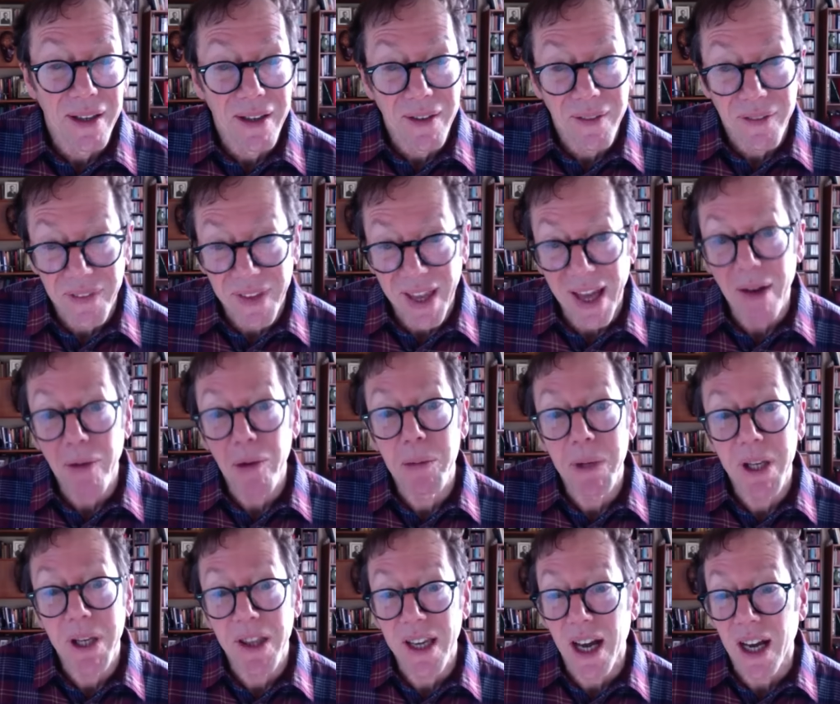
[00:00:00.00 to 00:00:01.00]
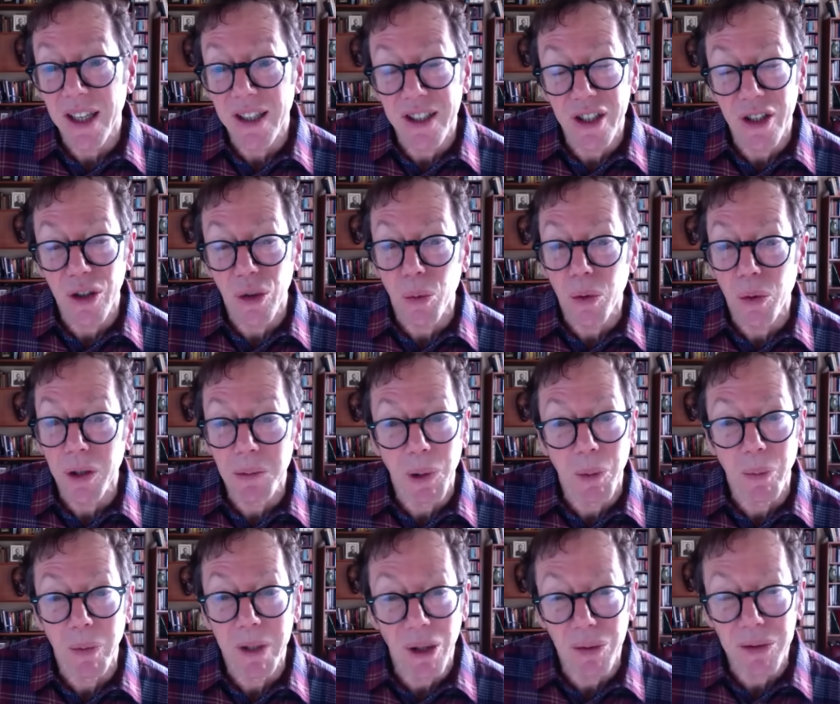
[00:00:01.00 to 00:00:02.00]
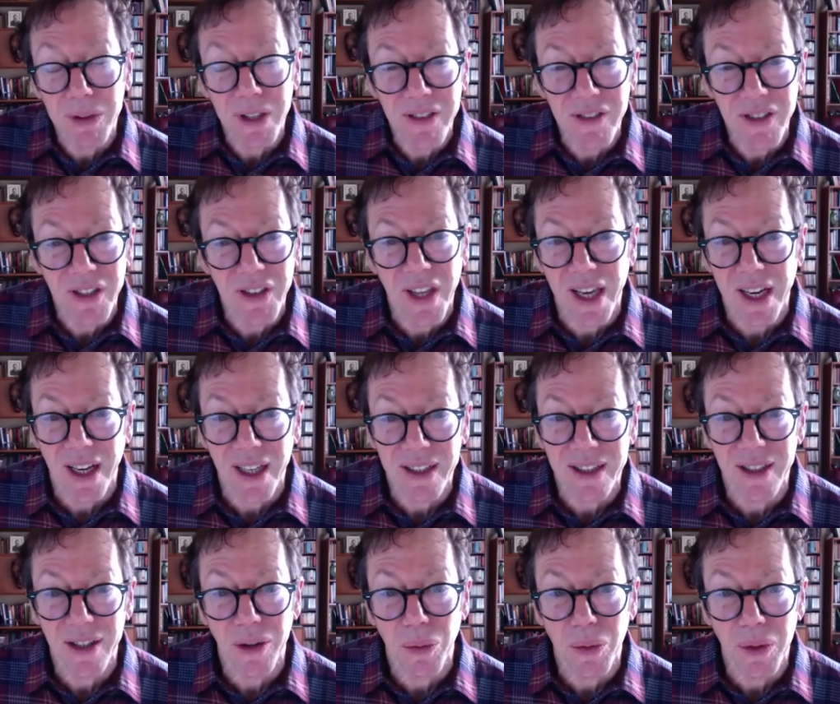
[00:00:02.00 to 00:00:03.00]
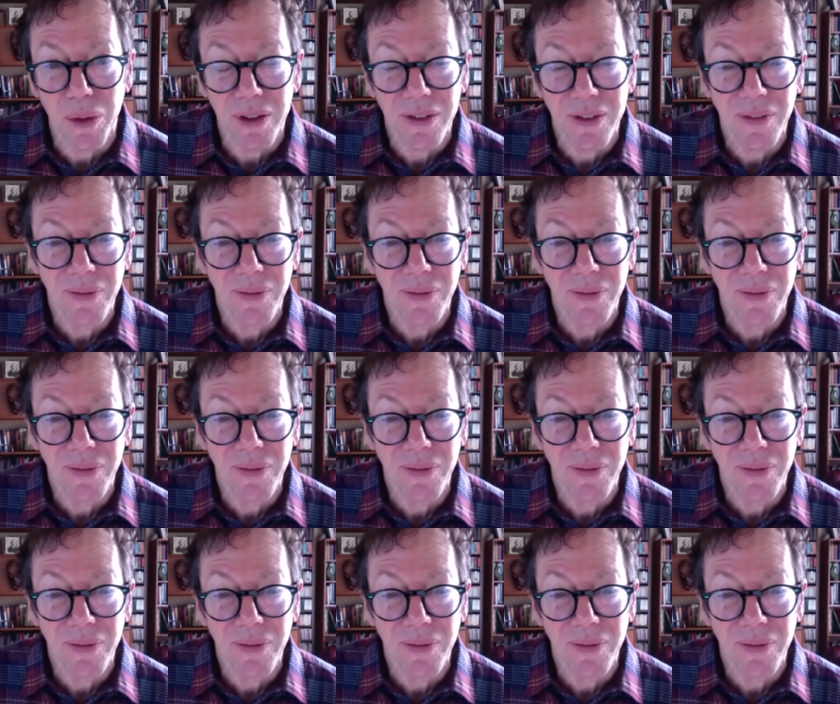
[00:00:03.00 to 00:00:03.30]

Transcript: that would be the ideal world, but we don't live in that ideal world.